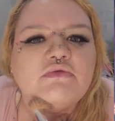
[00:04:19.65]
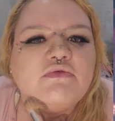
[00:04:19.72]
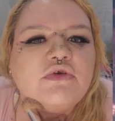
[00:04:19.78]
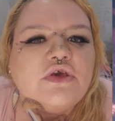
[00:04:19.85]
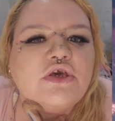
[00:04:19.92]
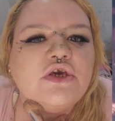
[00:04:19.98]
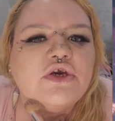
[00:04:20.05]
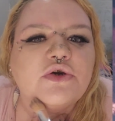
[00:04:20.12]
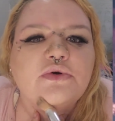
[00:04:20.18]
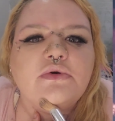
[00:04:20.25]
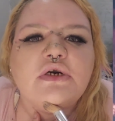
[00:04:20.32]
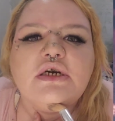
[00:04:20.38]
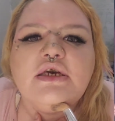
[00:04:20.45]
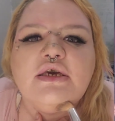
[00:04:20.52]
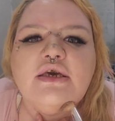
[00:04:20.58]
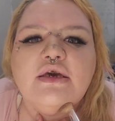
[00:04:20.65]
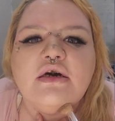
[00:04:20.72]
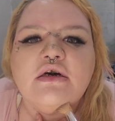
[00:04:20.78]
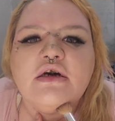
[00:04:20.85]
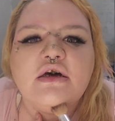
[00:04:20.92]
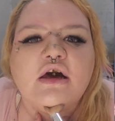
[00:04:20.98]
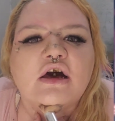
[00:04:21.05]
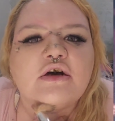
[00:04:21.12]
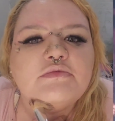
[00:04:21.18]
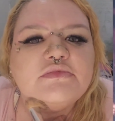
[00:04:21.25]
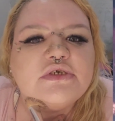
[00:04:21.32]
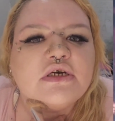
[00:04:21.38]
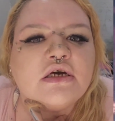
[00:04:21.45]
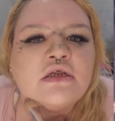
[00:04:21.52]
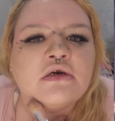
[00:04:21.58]
U here
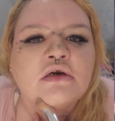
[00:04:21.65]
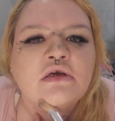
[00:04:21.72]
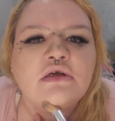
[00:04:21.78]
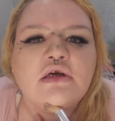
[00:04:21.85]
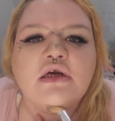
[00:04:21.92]
helps kind of